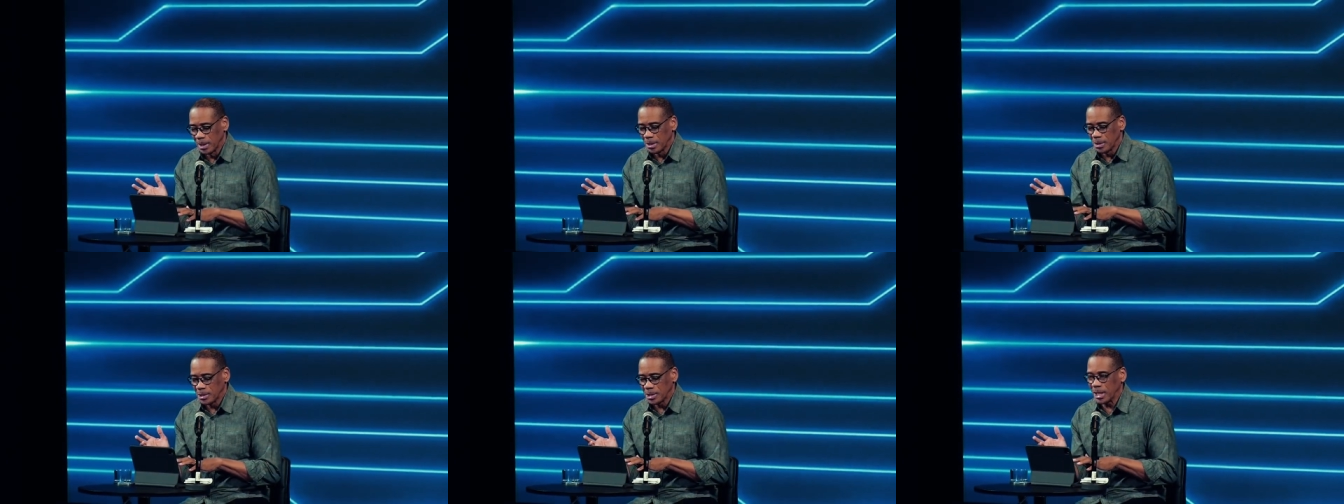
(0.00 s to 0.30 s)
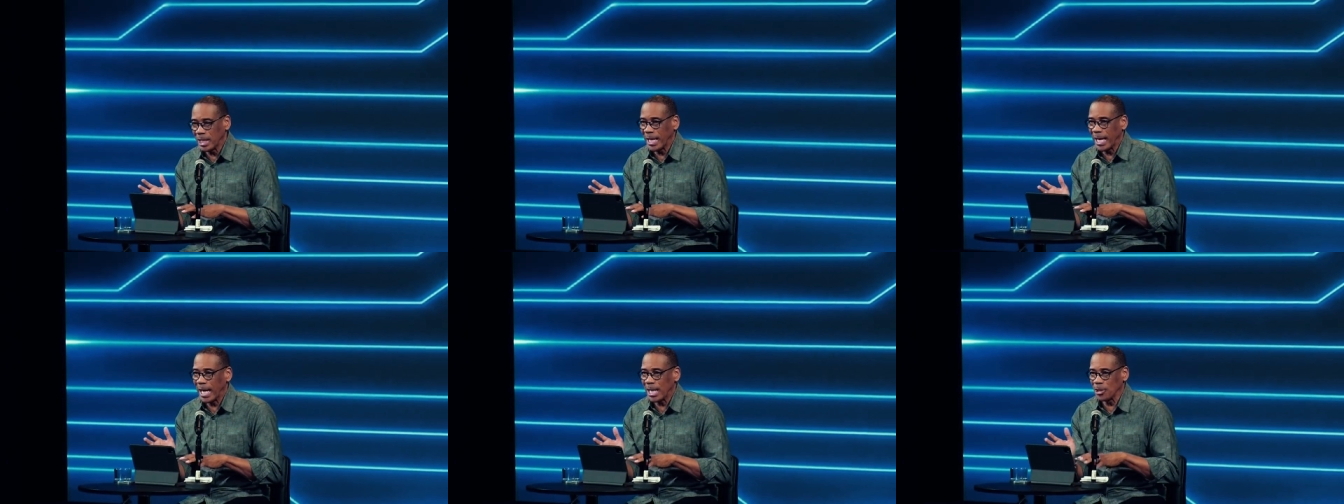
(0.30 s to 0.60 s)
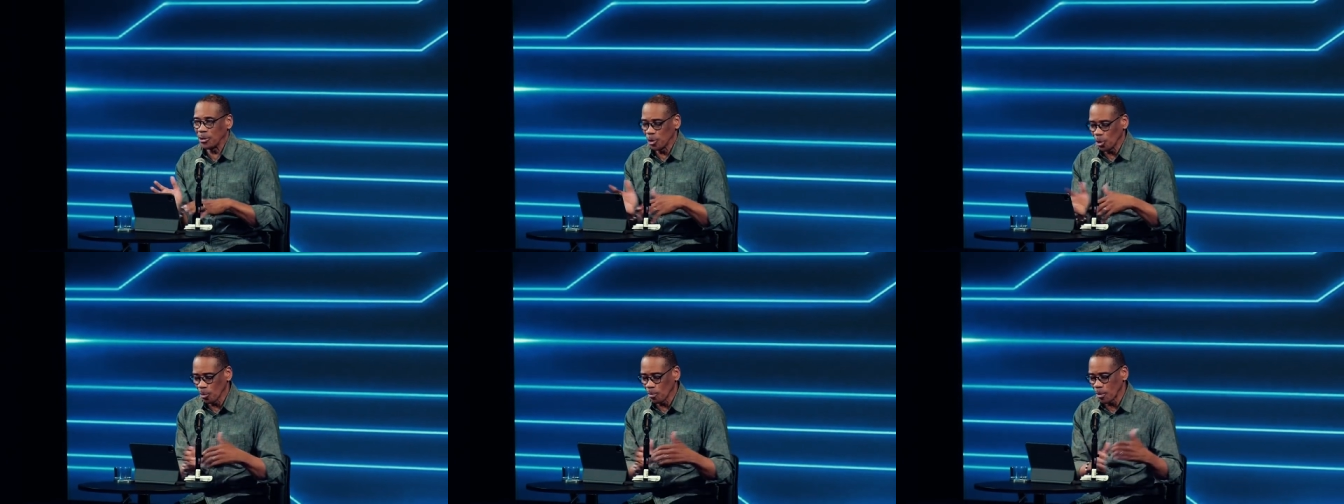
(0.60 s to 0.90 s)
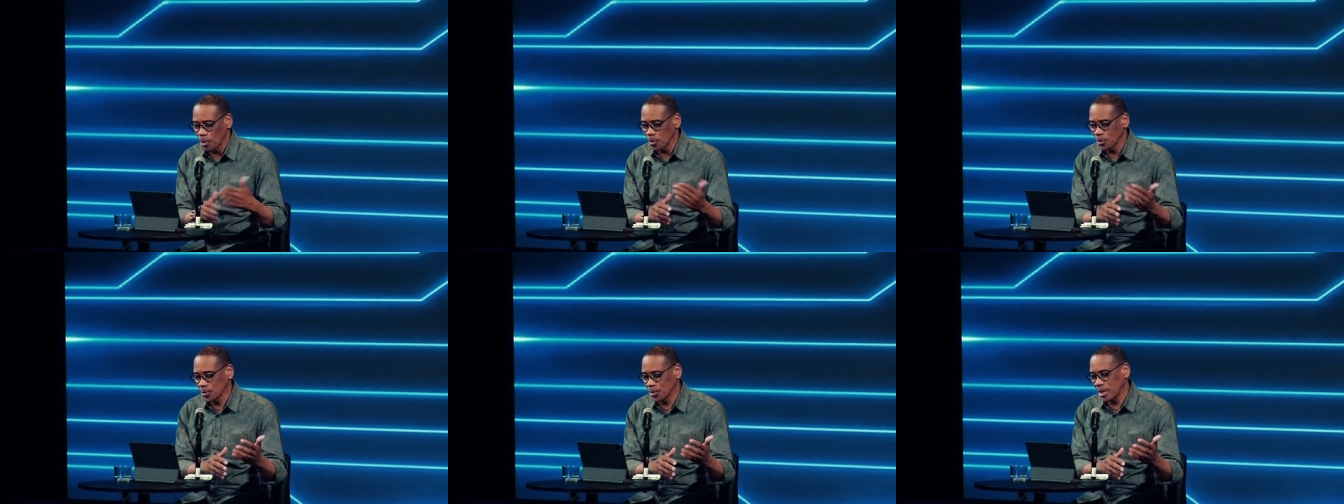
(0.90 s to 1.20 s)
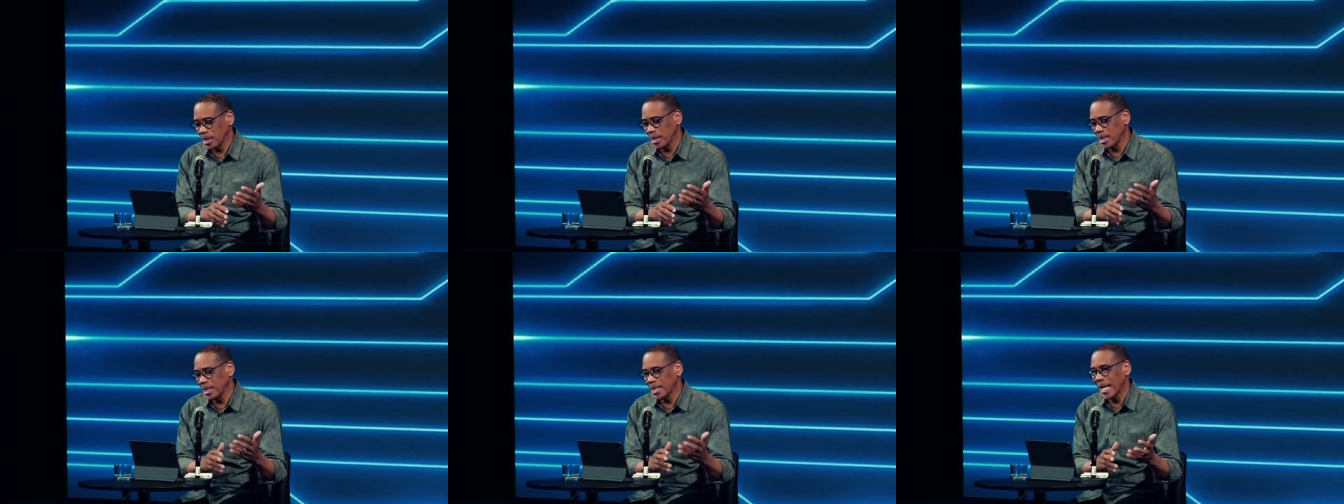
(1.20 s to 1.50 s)
She had no
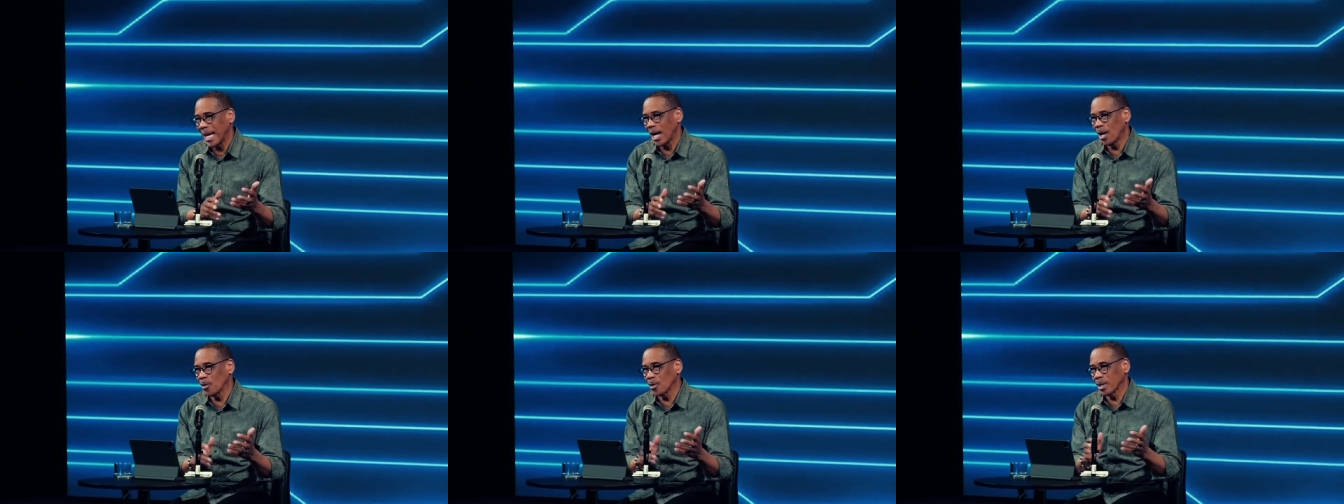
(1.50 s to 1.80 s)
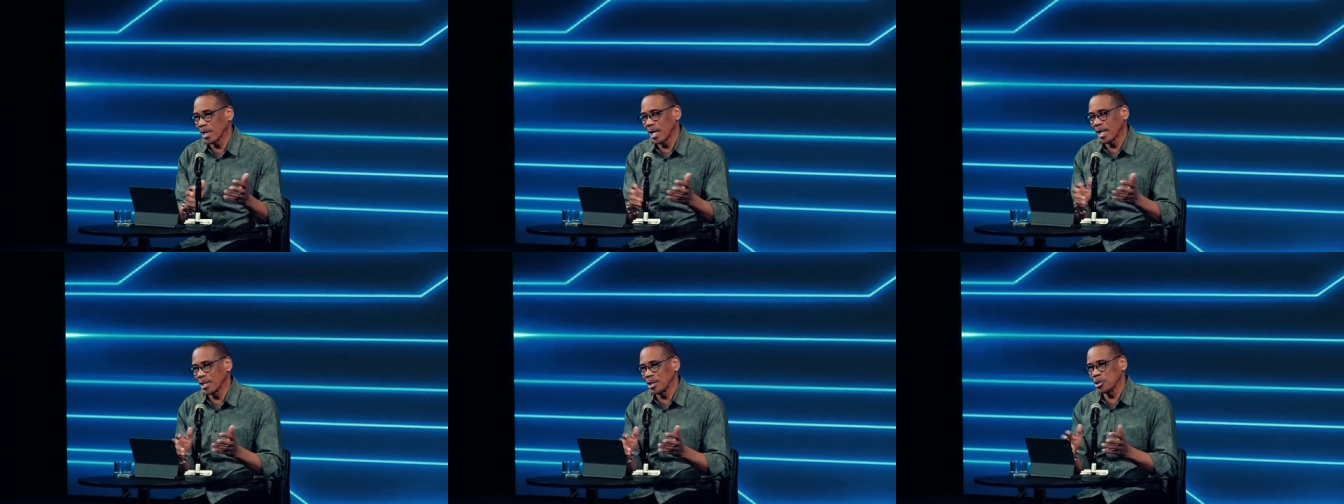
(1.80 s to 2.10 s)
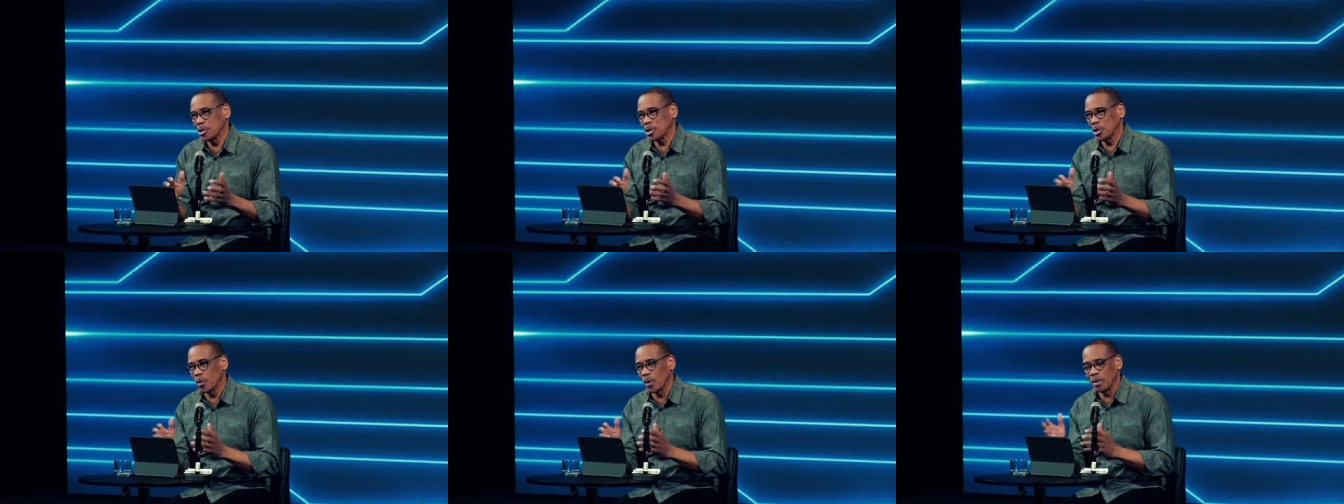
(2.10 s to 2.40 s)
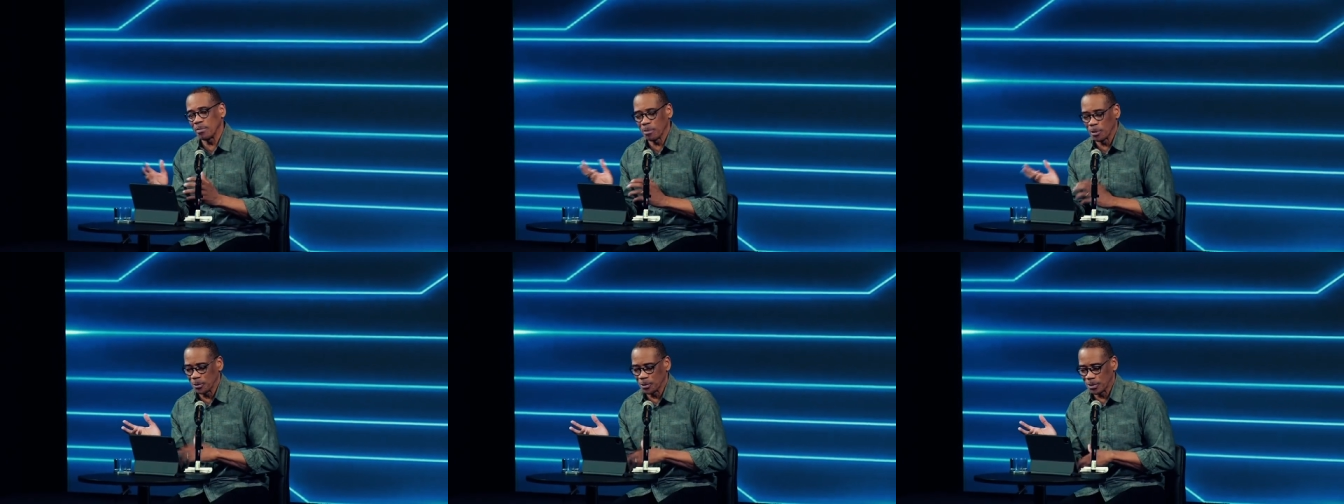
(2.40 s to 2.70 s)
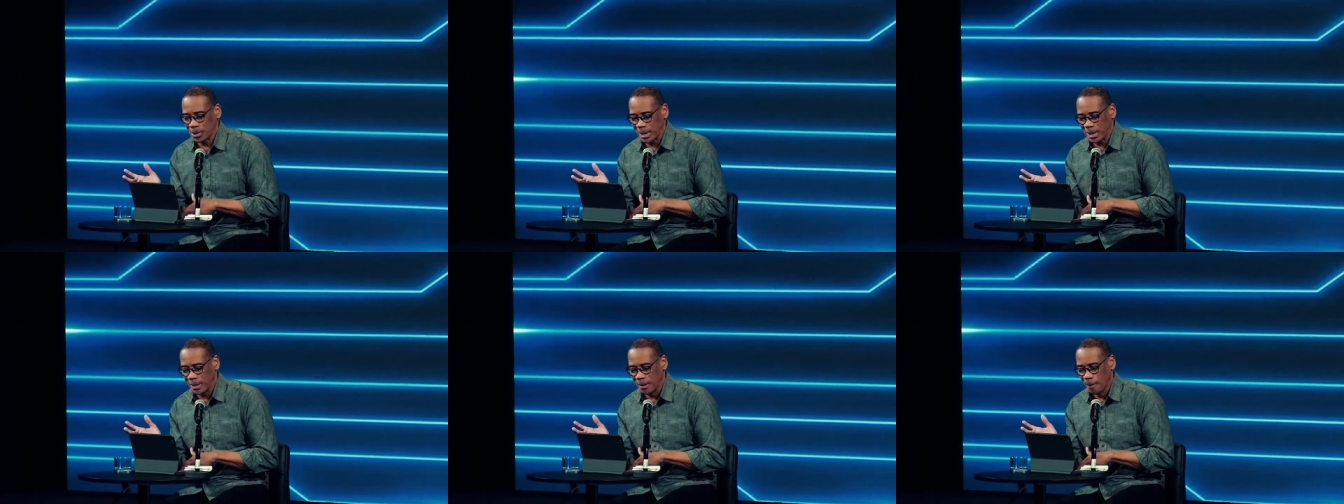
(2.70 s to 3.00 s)
mercy, now God is showing
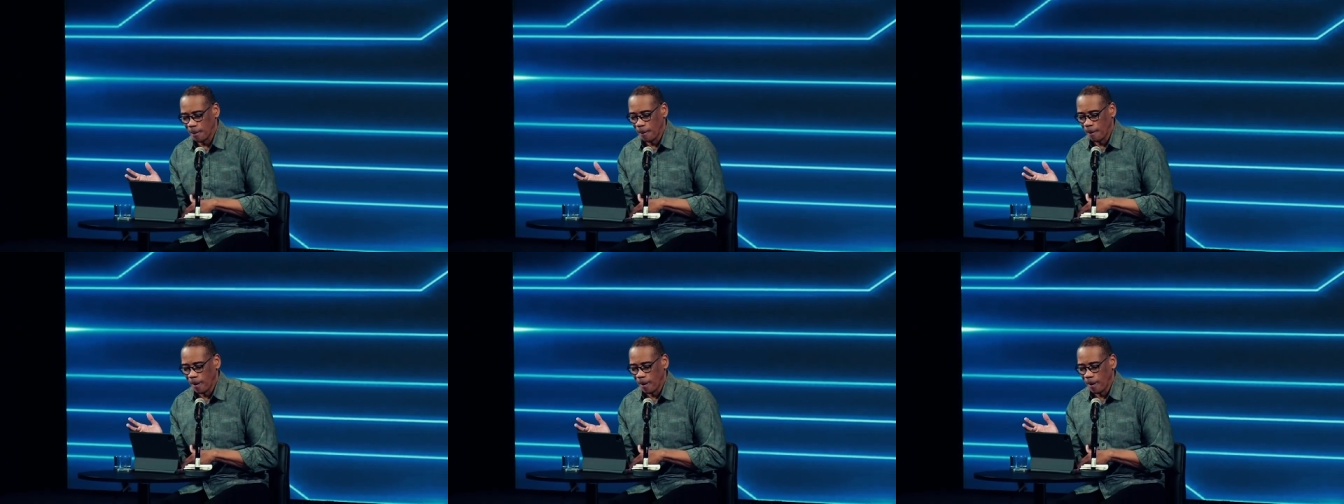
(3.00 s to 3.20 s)
mercy.